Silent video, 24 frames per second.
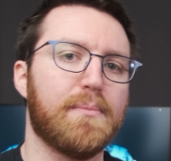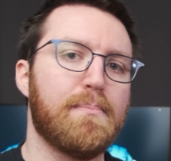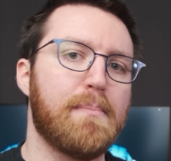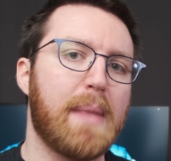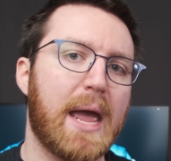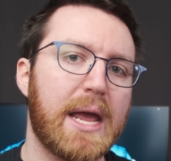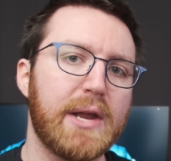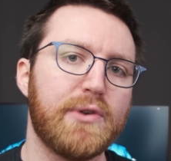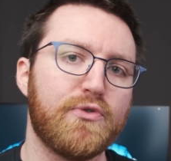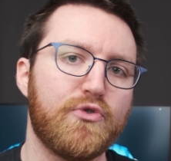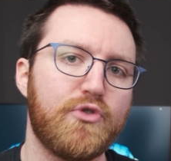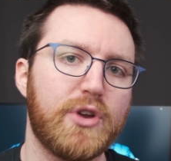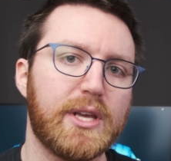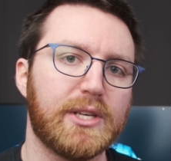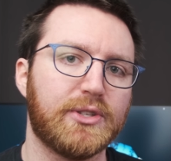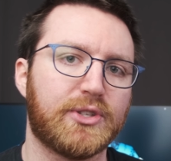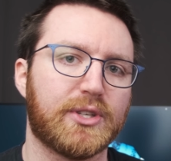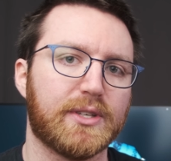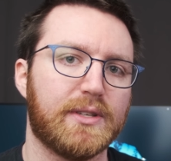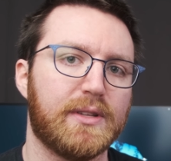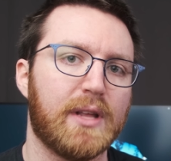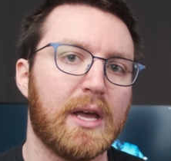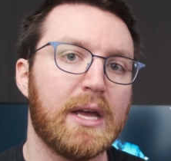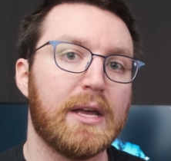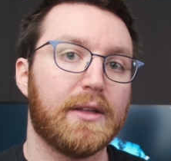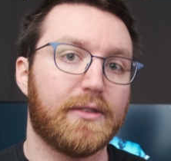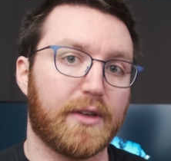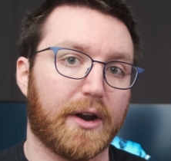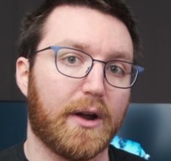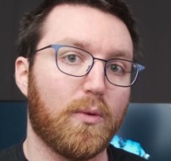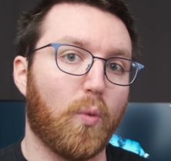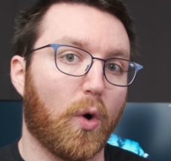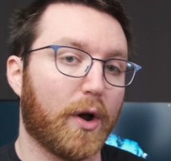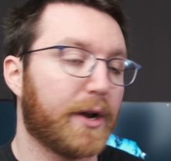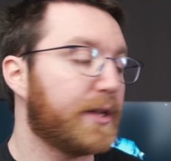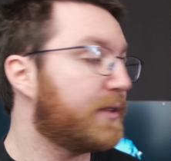main reason that I
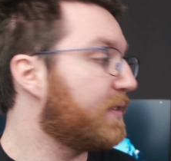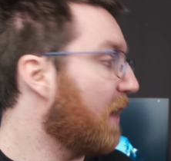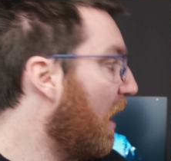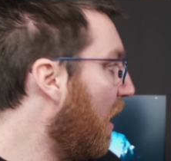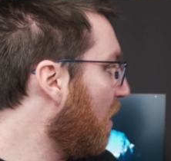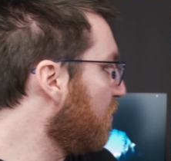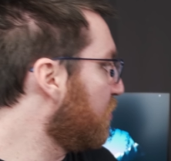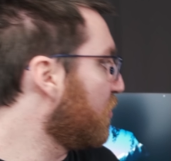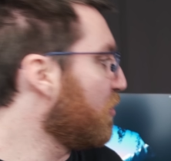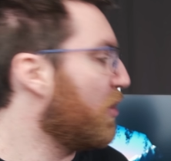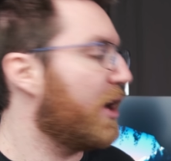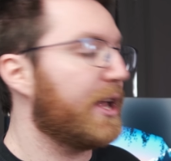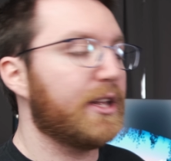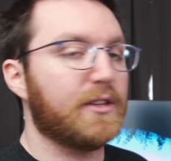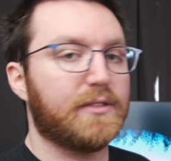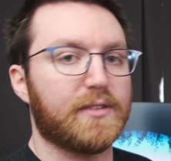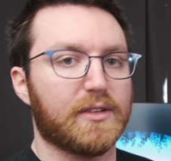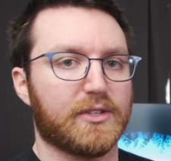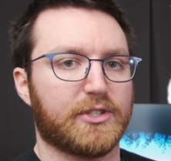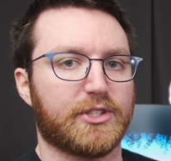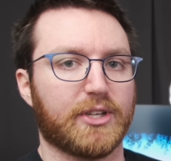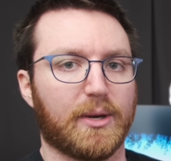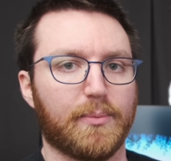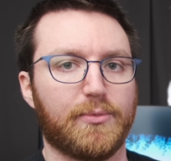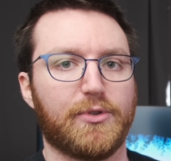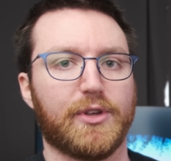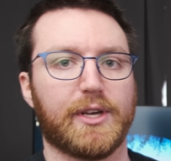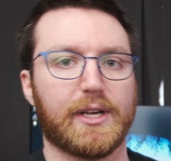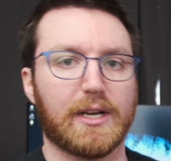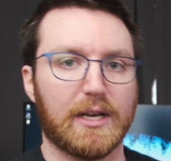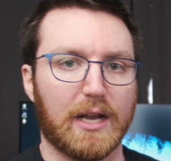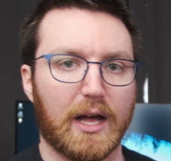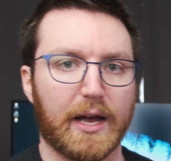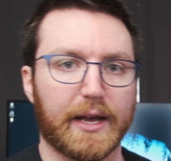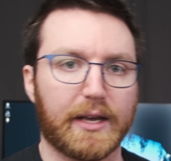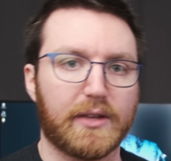wanted to upgrade to something
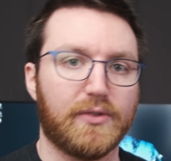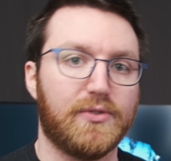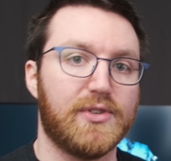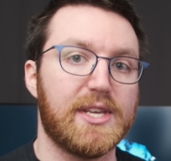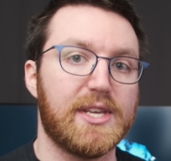like